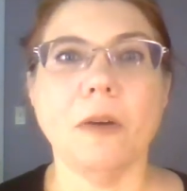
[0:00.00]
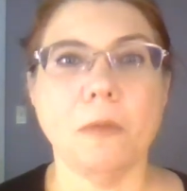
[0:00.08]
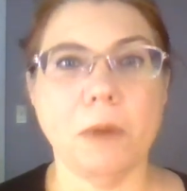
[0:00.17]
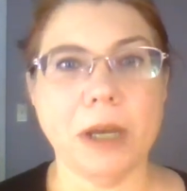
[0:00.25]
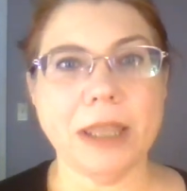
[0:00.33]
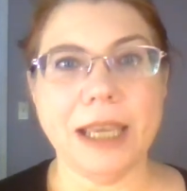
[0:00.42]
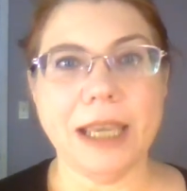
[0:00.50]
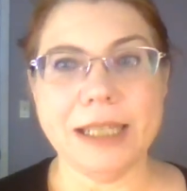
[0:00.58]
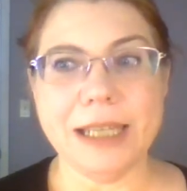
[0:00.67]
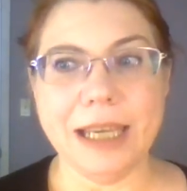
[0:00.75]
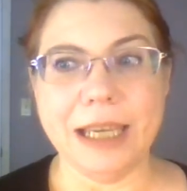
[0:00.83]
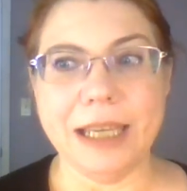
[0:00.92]
What they
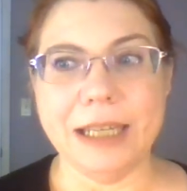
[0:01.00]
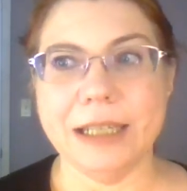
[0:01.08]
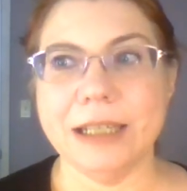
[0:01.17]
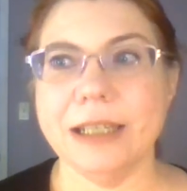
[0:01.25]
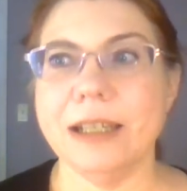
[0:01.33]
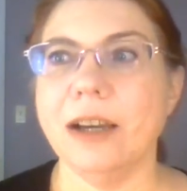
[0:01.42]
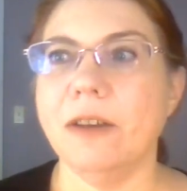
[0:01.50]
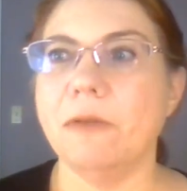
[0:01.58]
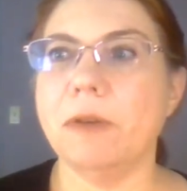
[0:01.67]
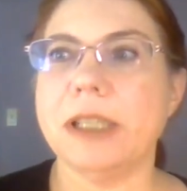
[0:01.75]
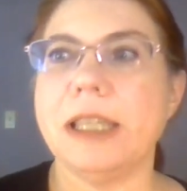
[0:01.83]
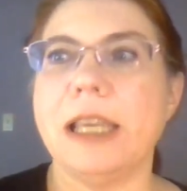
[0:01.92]
did
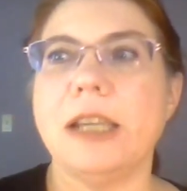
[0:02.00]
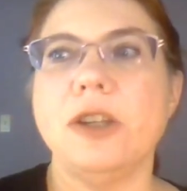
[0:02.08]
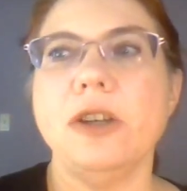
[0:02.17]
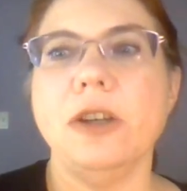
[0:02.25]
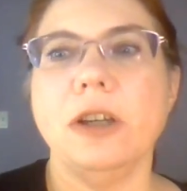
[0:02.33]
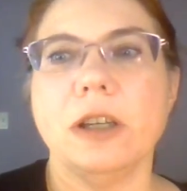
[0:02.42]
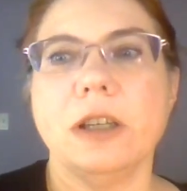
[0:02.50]
was they took